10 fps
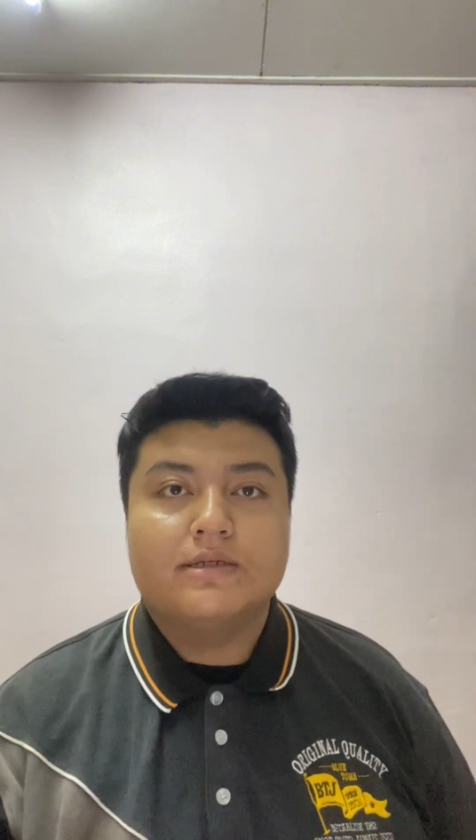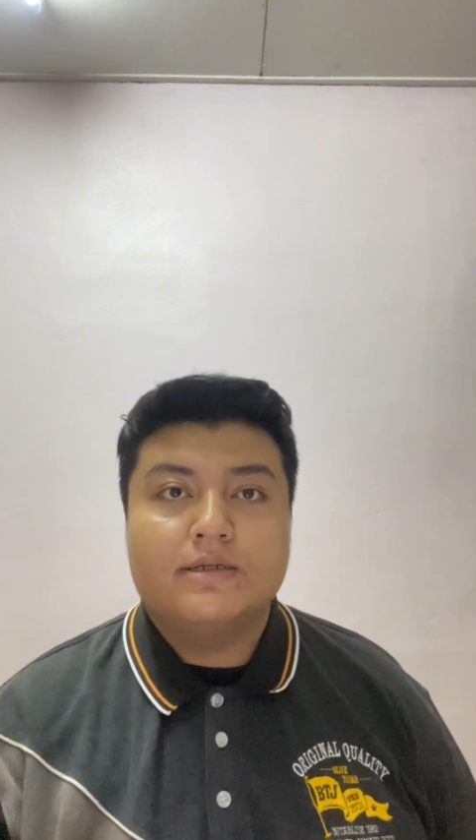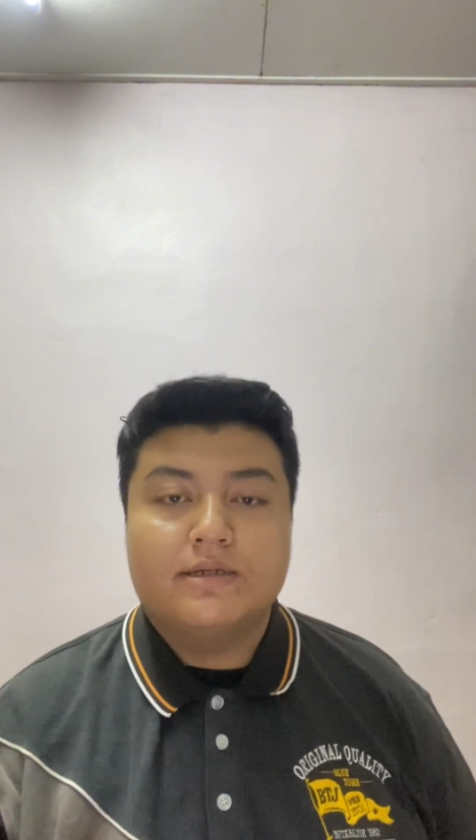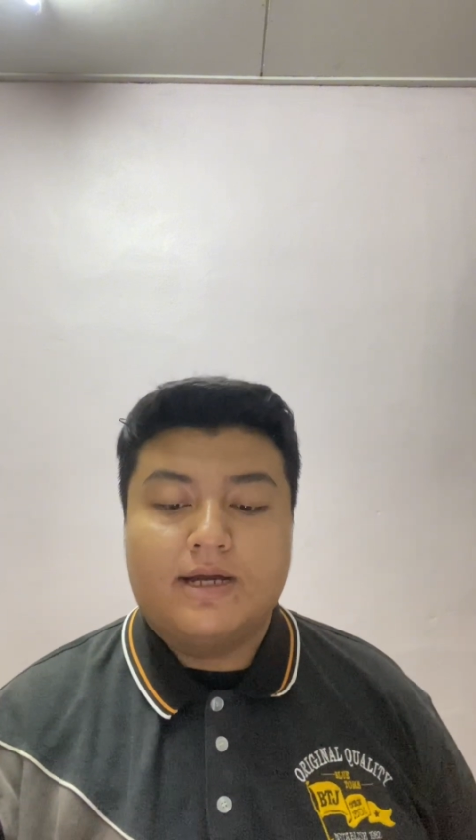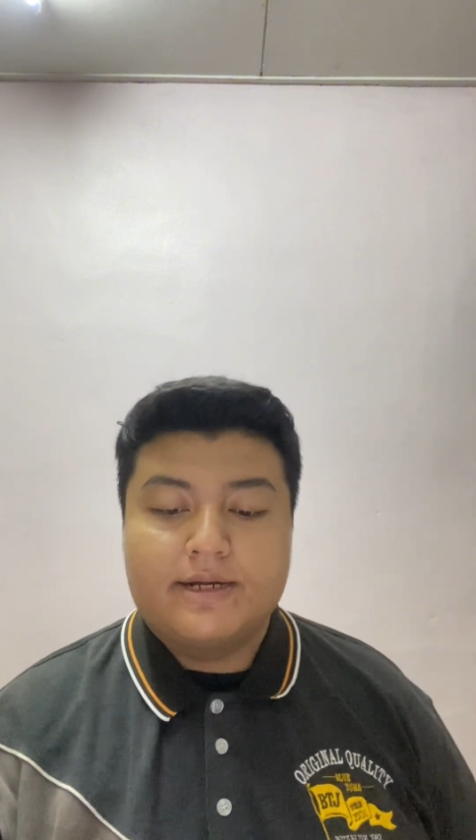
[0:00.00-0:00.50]

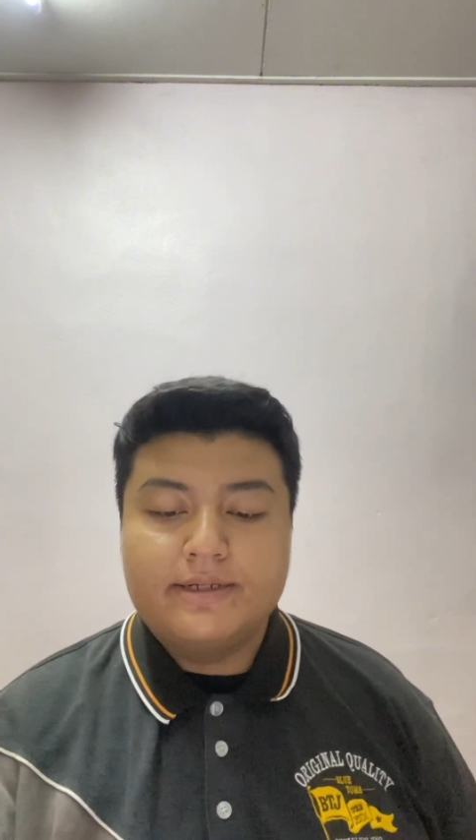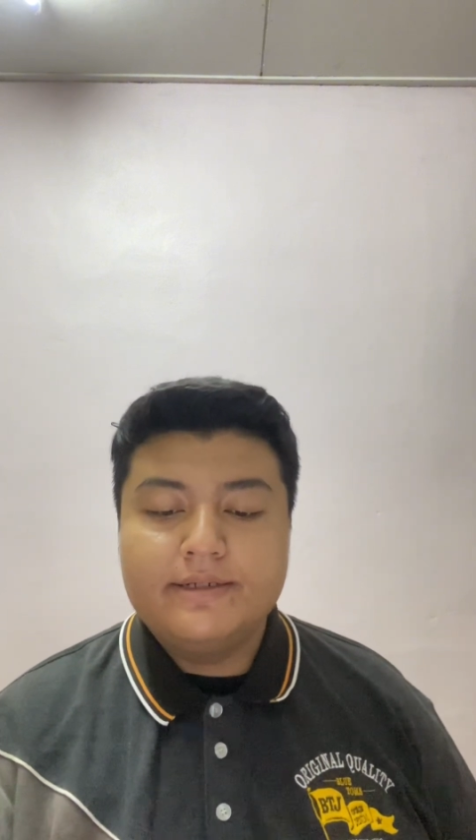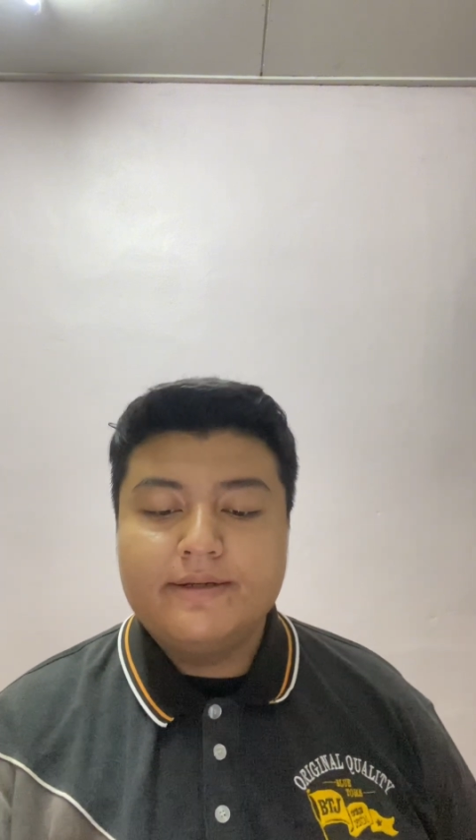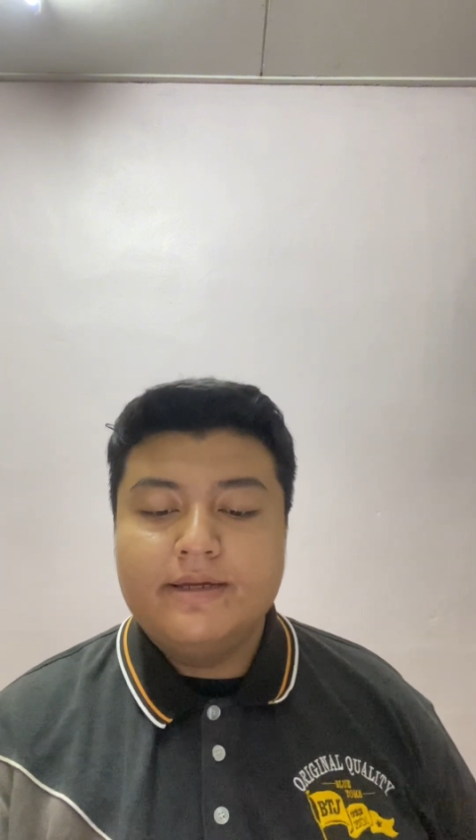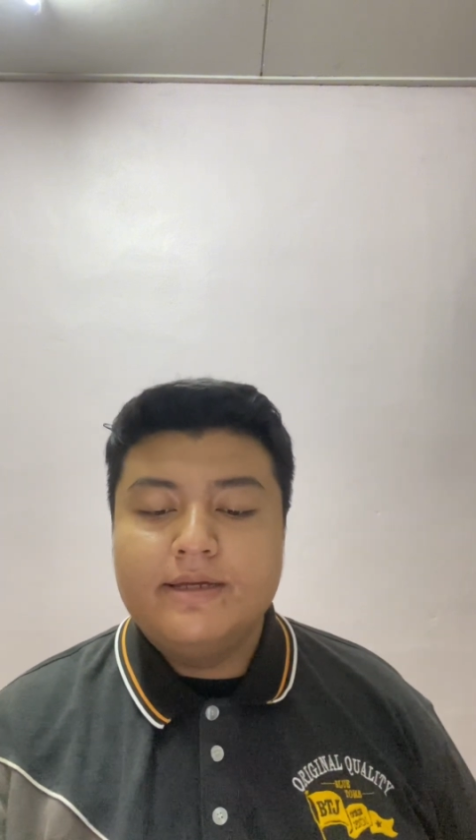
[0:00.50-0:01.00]
the
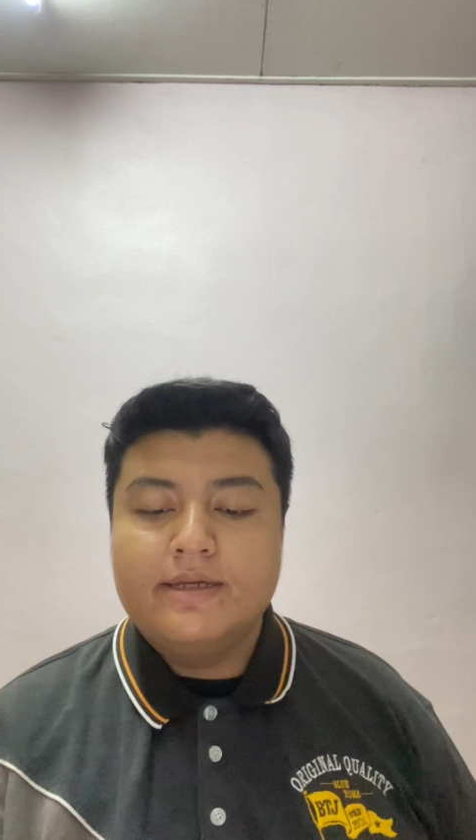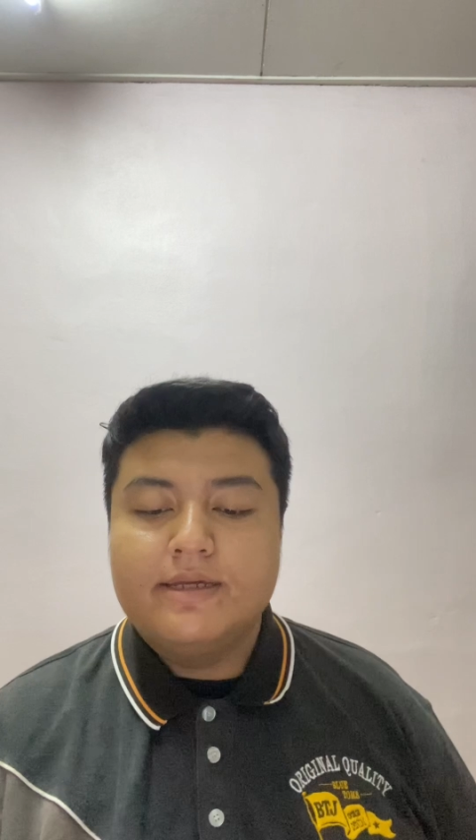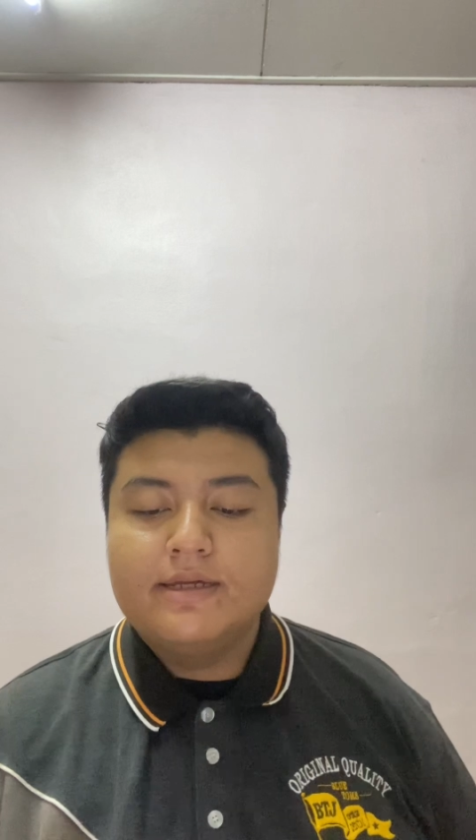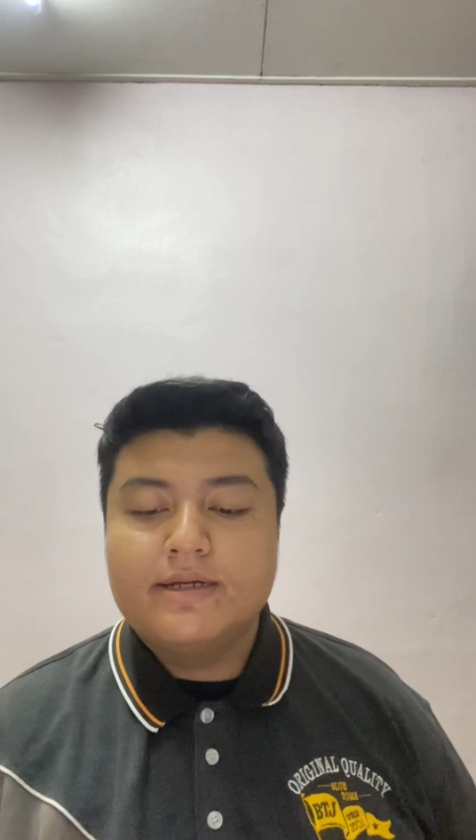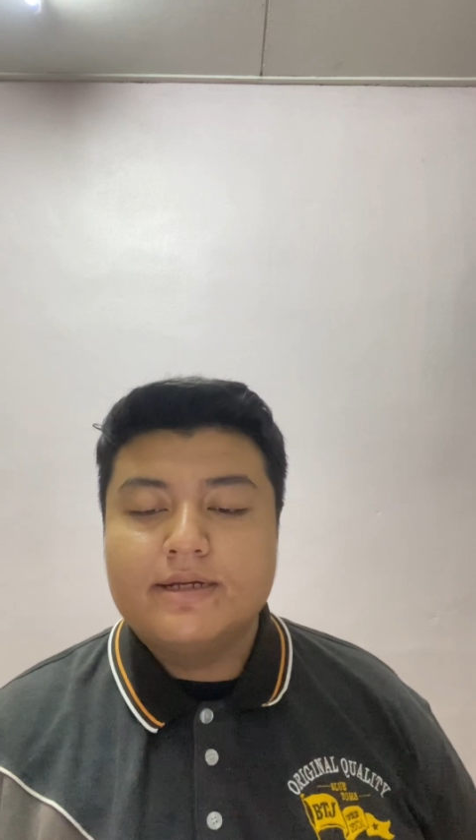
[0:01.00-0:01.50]
current
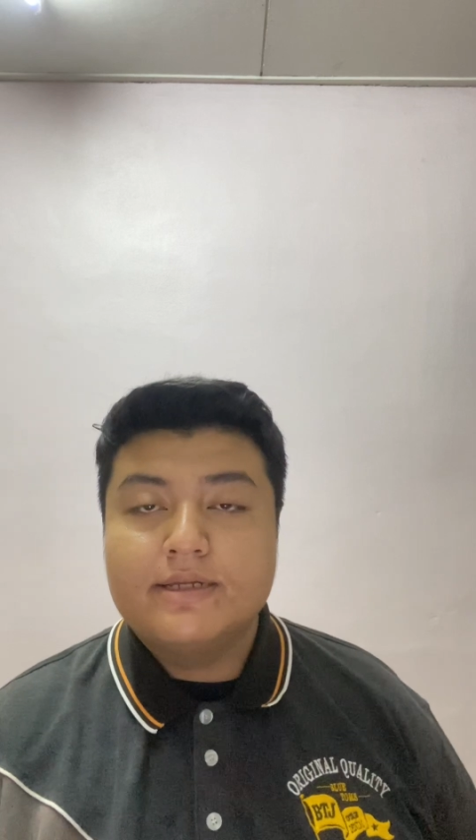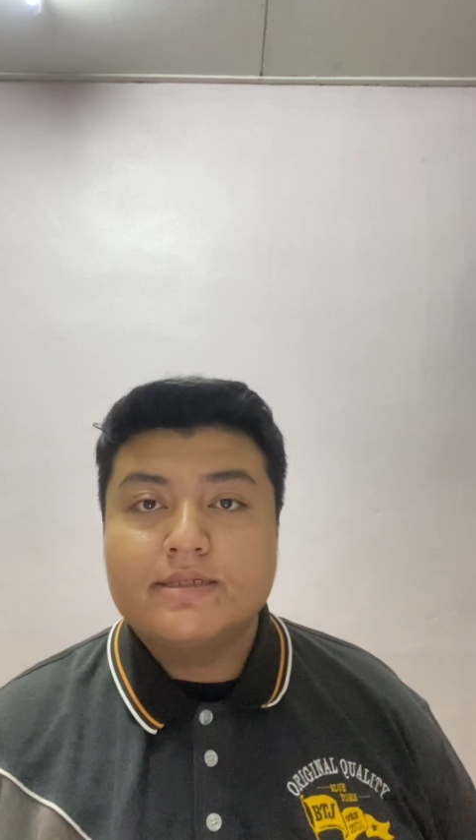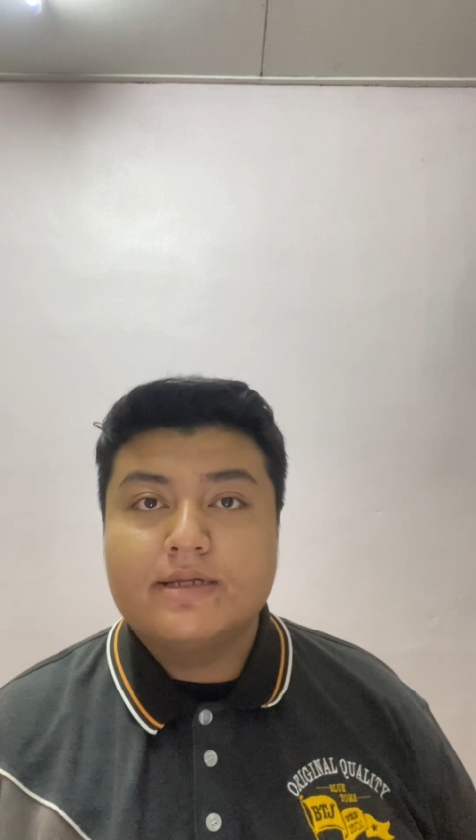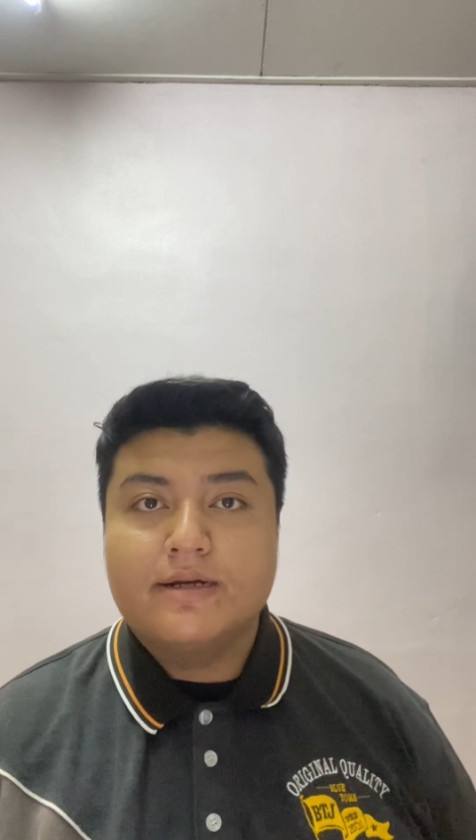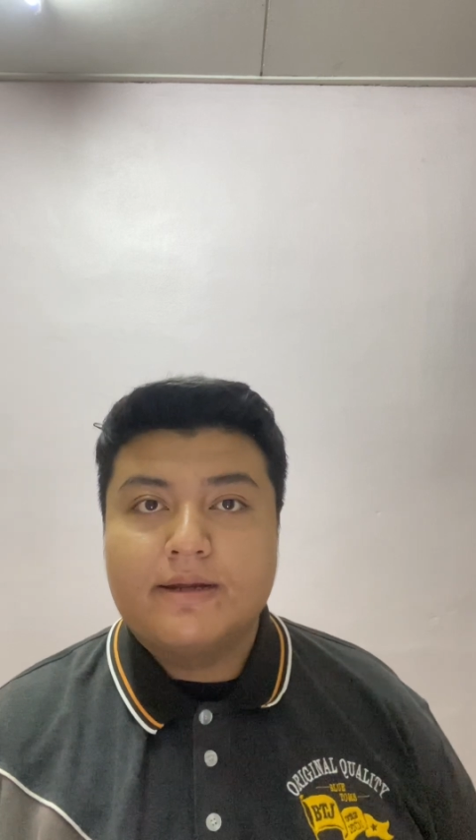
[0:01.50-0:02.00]

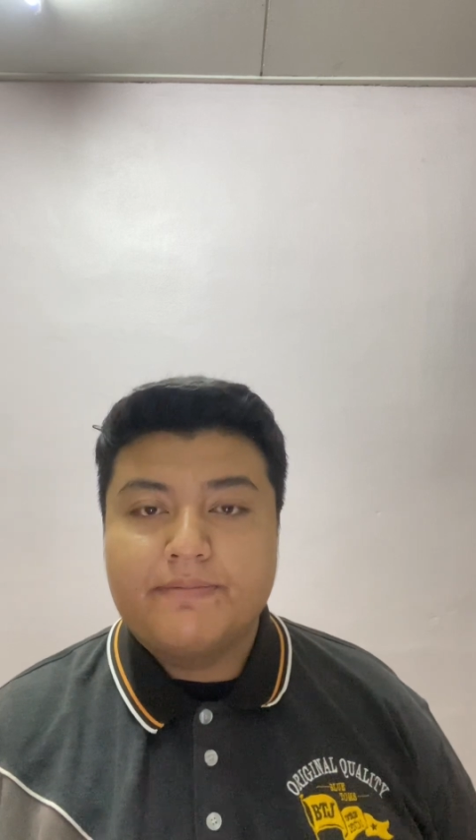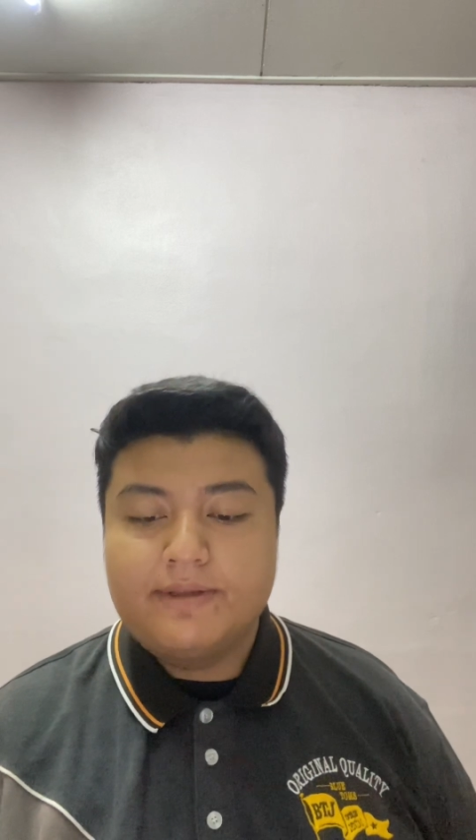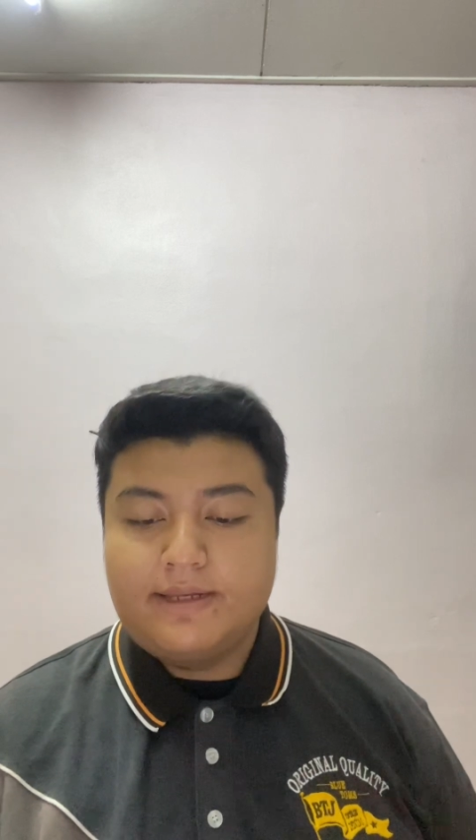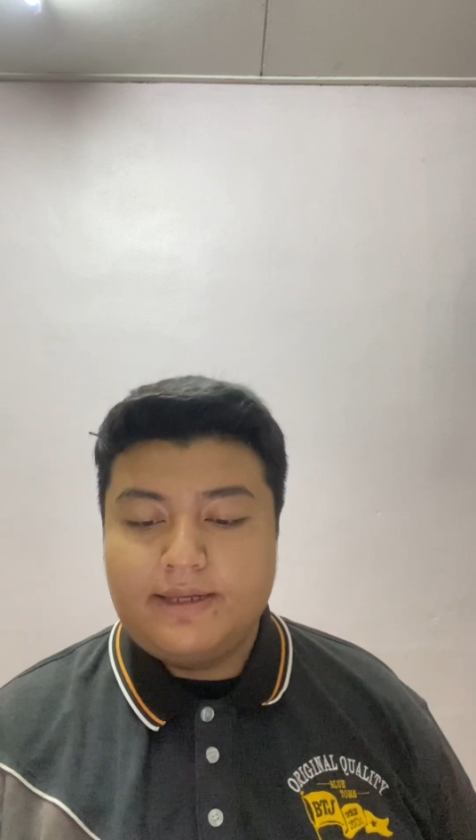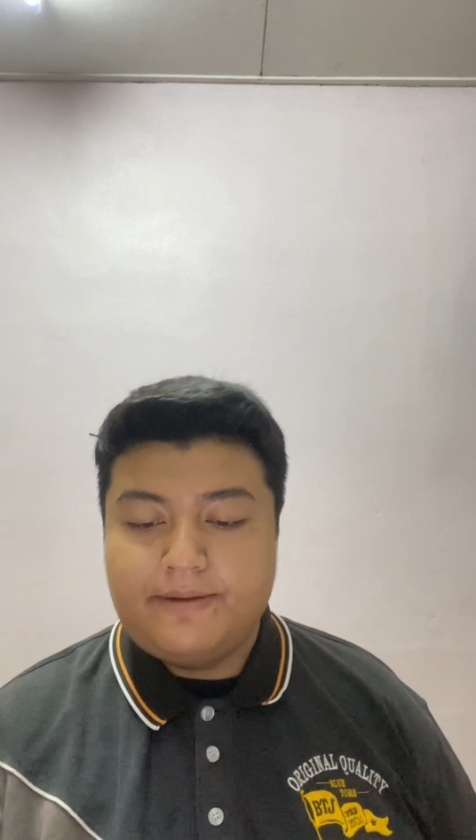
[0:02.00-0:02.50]
increases
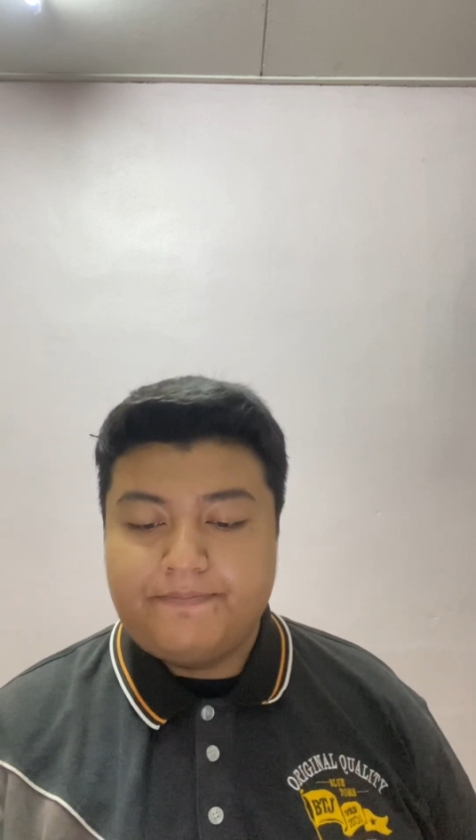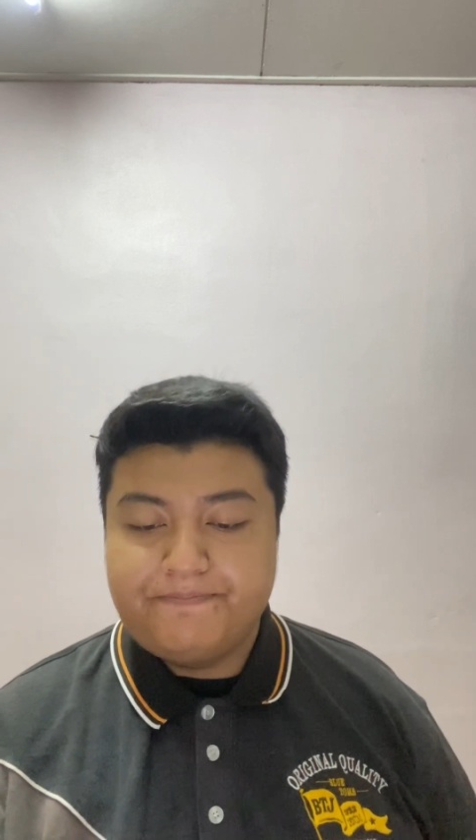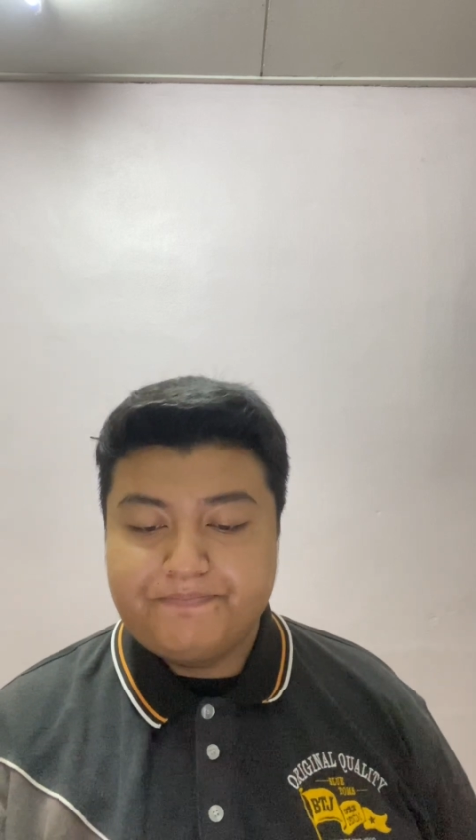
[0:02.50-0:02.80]
rapidly.